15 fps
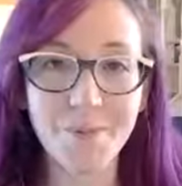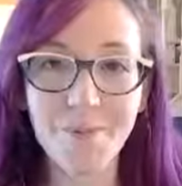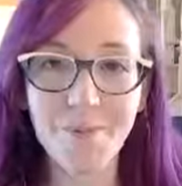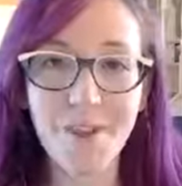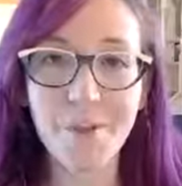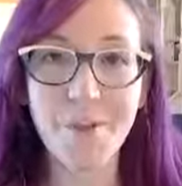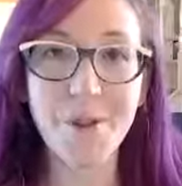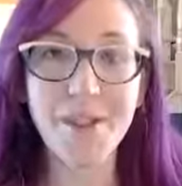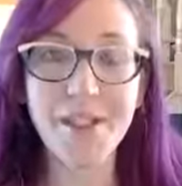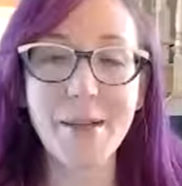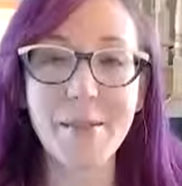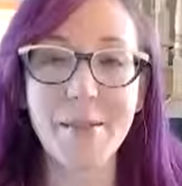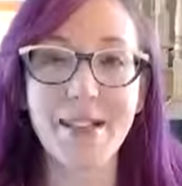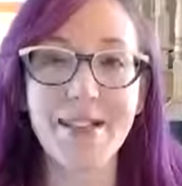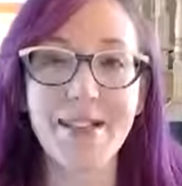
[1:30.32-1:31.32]
really,
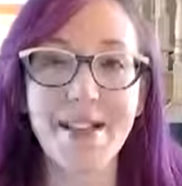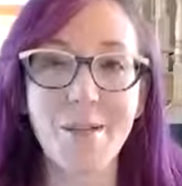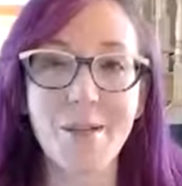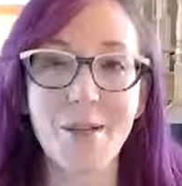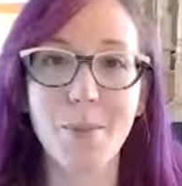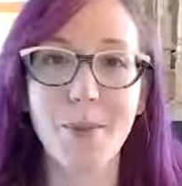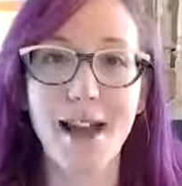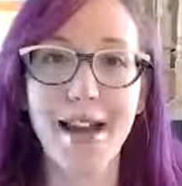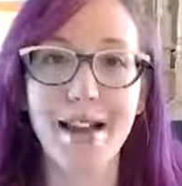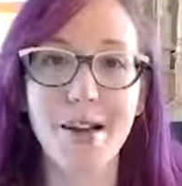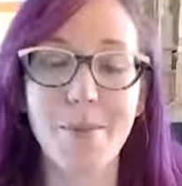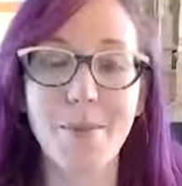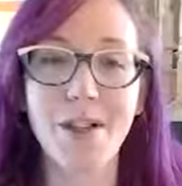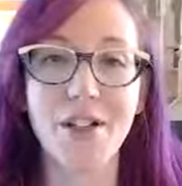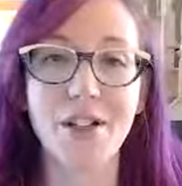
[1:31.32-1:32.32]
because I was planning a
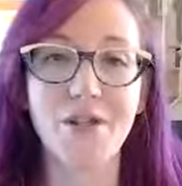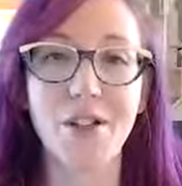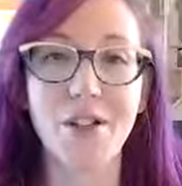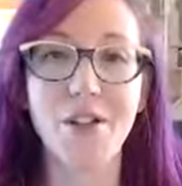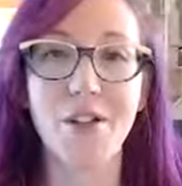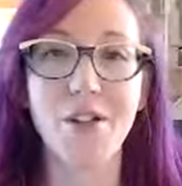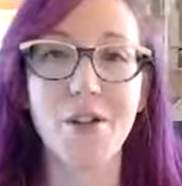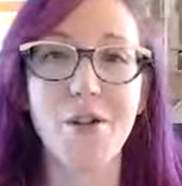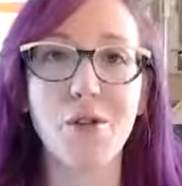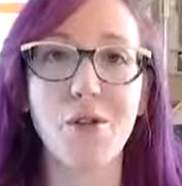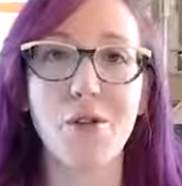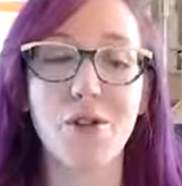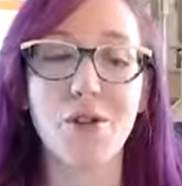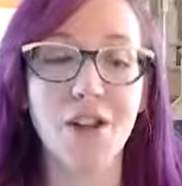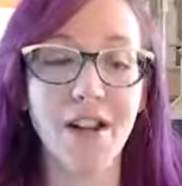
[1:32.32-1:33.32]
bunch of other
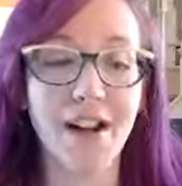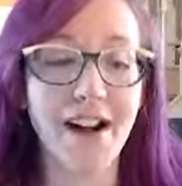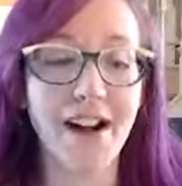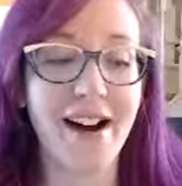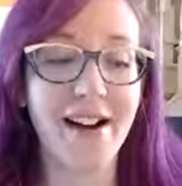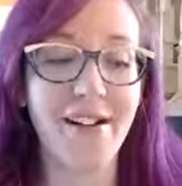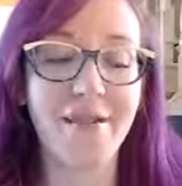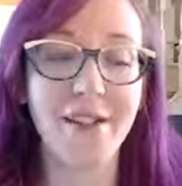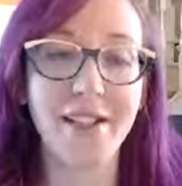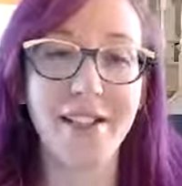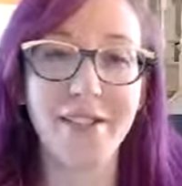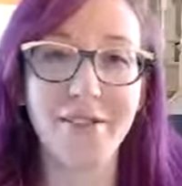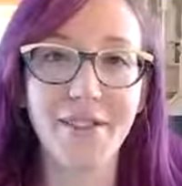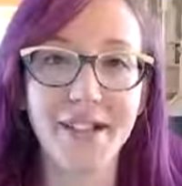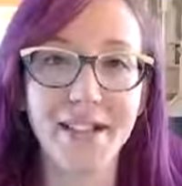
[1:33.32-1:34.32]
huge vegan
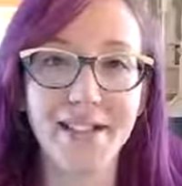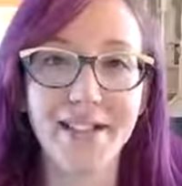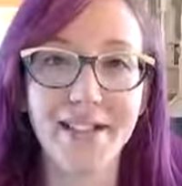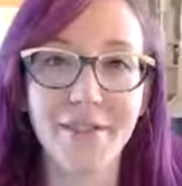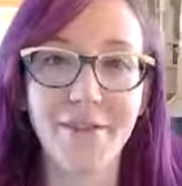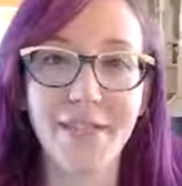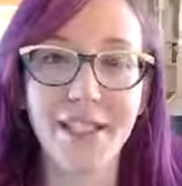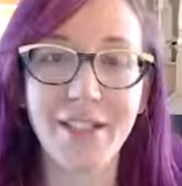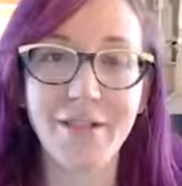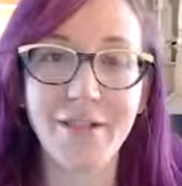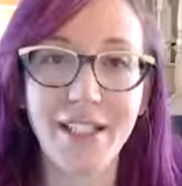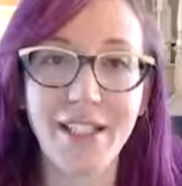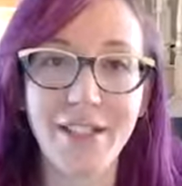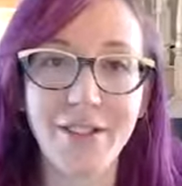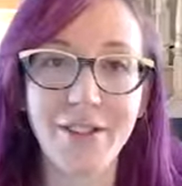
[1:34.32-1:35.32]
events like vegan
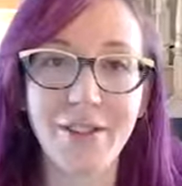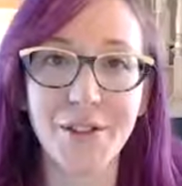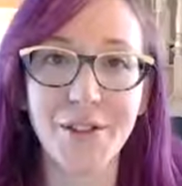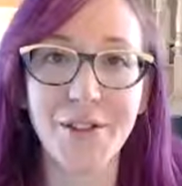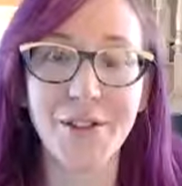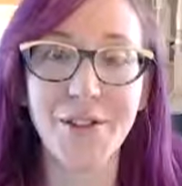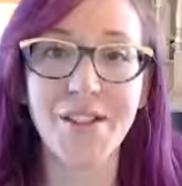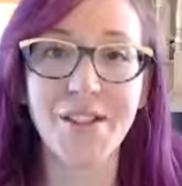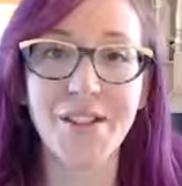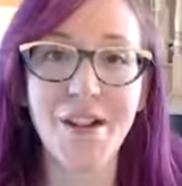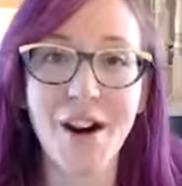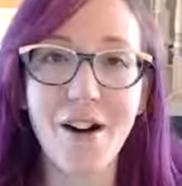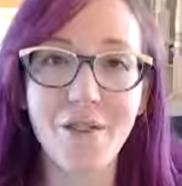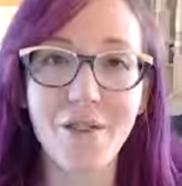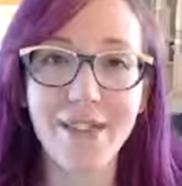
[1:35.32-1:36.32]
festivals and
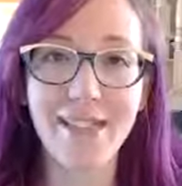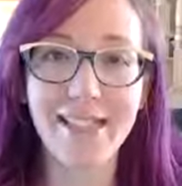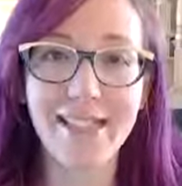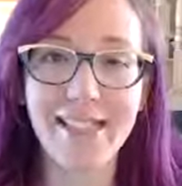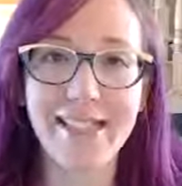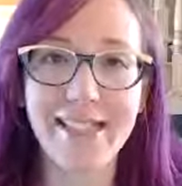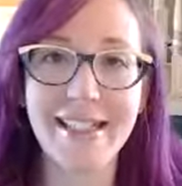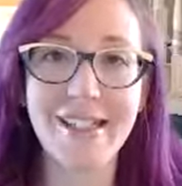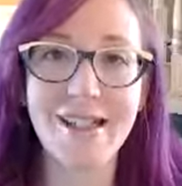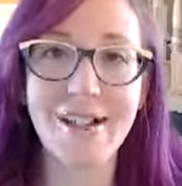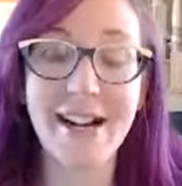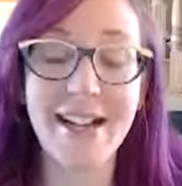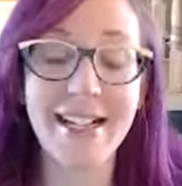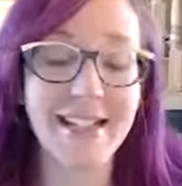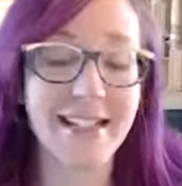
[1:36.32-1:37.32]
conferences and all
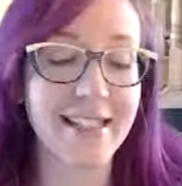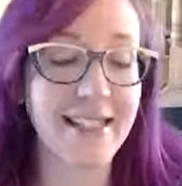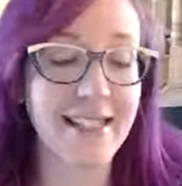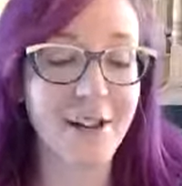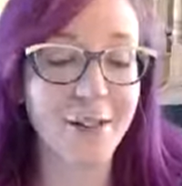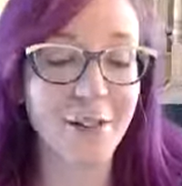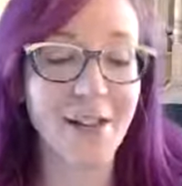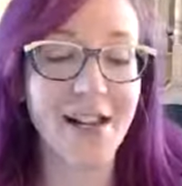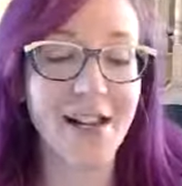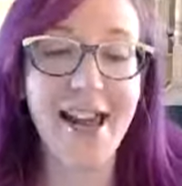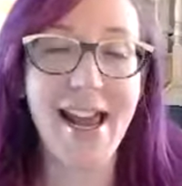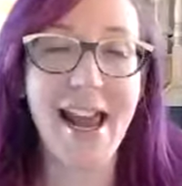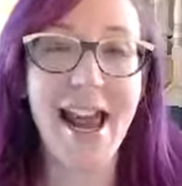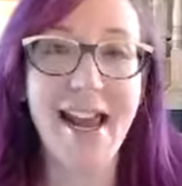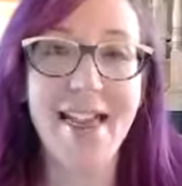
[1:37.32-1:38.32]
kinds of stuff.
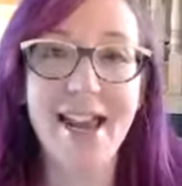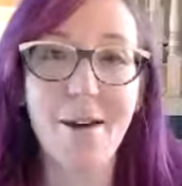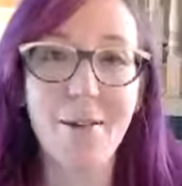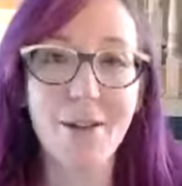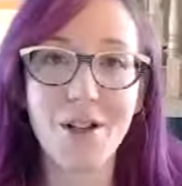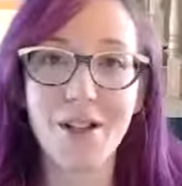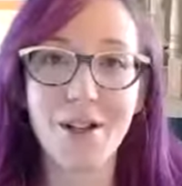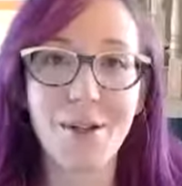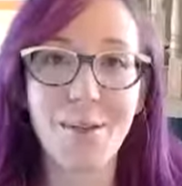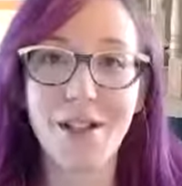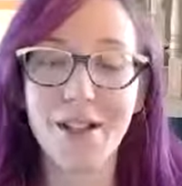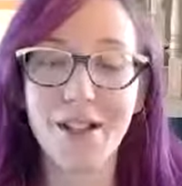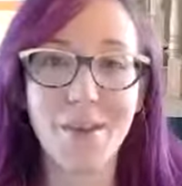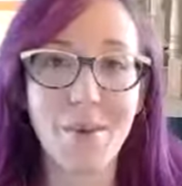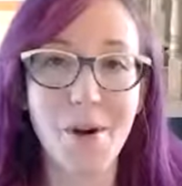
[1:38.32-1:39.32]
And that was just
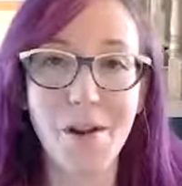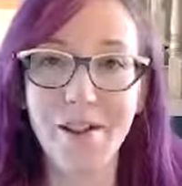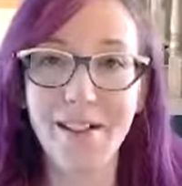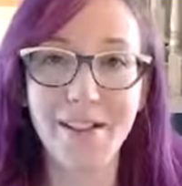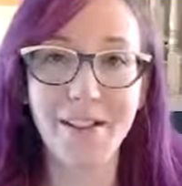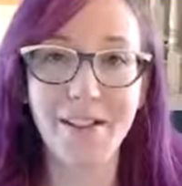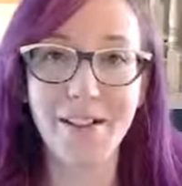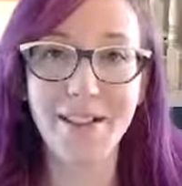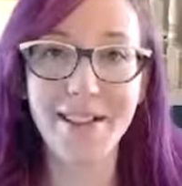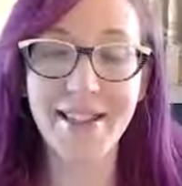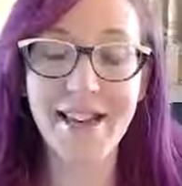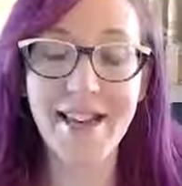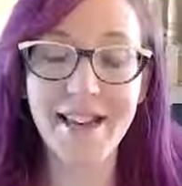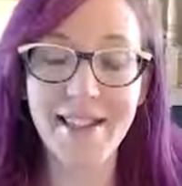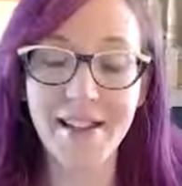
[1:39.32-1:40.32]
something small I did on the side.